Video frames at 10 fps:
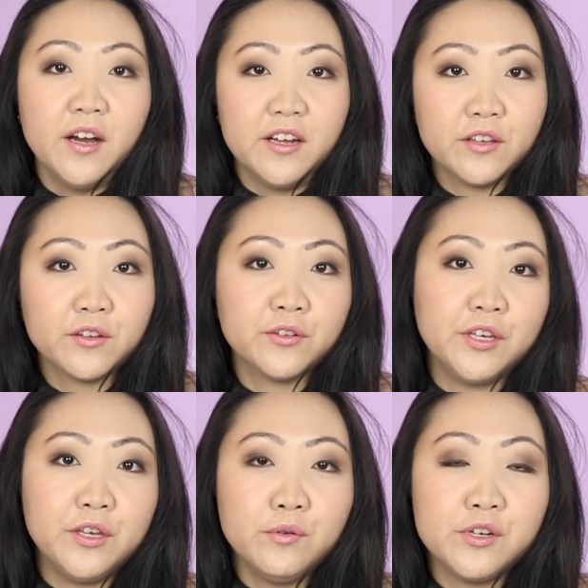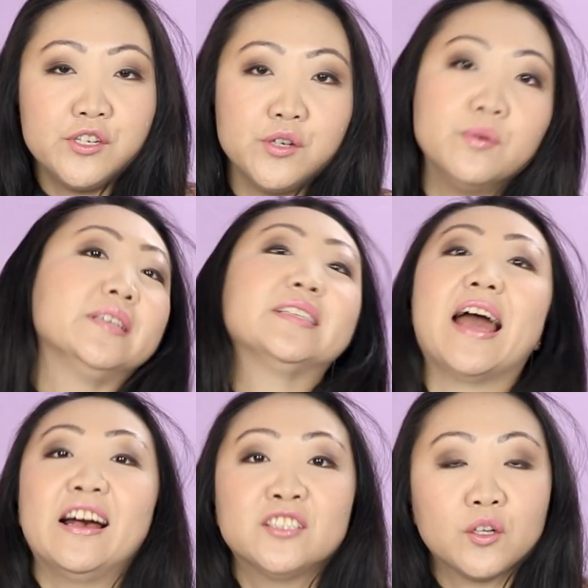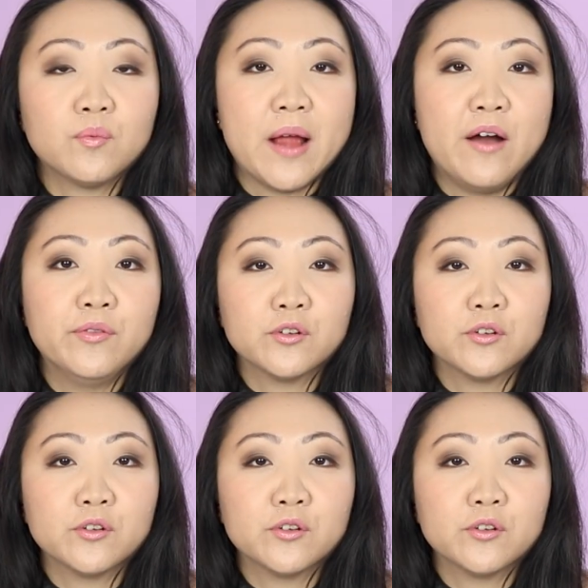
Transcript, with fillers: Another thing you could do is ask around.